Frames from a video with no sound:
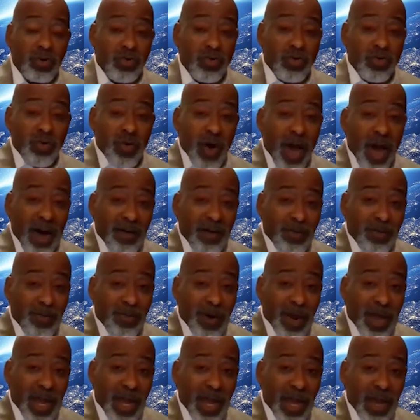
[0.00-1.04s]
do you have a
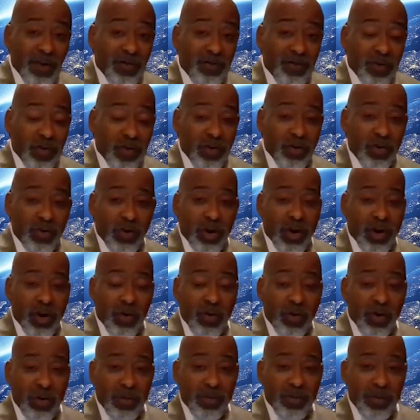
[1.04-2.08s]
plan for your
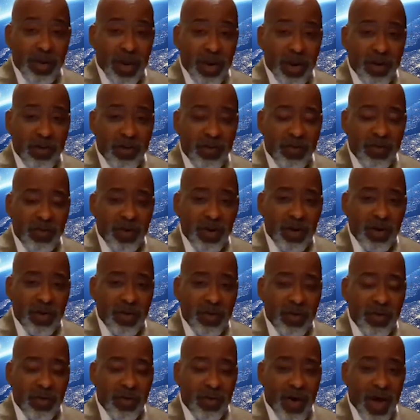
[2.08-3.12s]
local ministry?
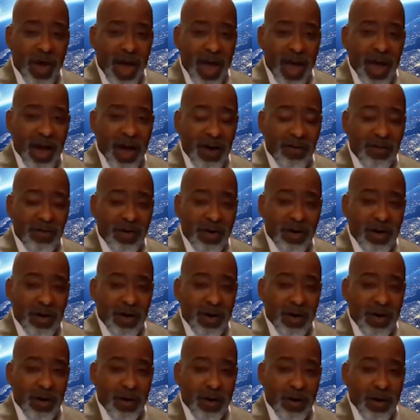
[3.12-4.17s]
Do you have
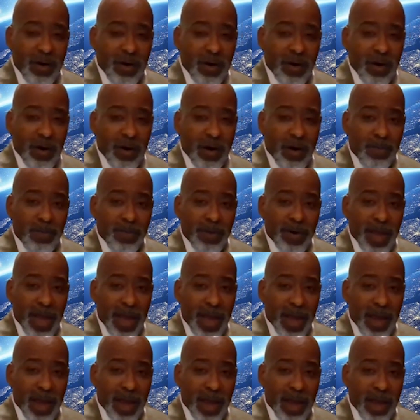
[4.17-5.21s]
a
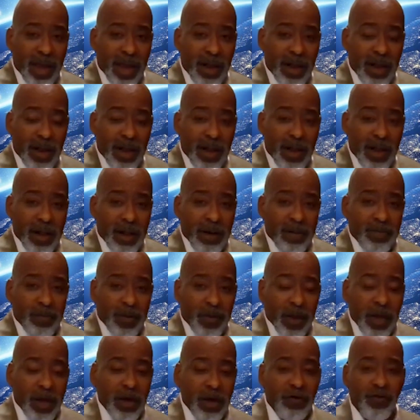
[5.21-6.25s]
plan?
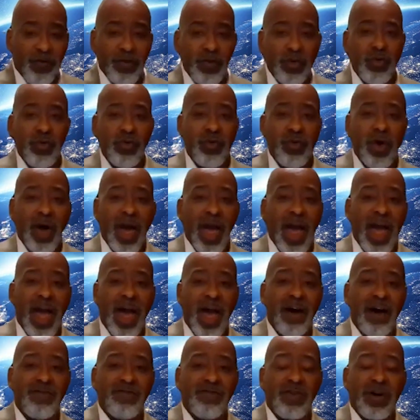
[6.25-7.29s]
If you
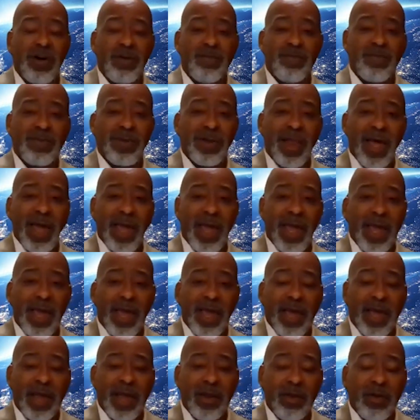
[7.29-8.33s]
have a
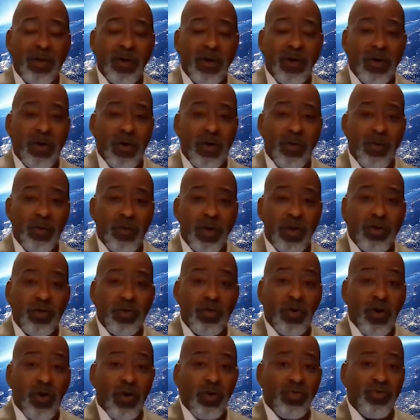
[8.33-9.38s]
plan, will
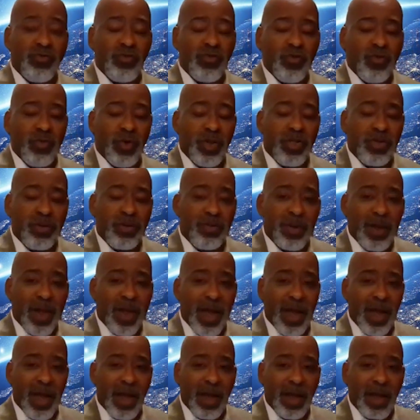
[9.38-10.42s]
you go through with the
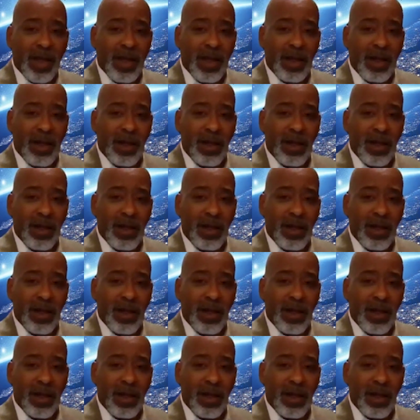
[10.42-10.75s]
plan?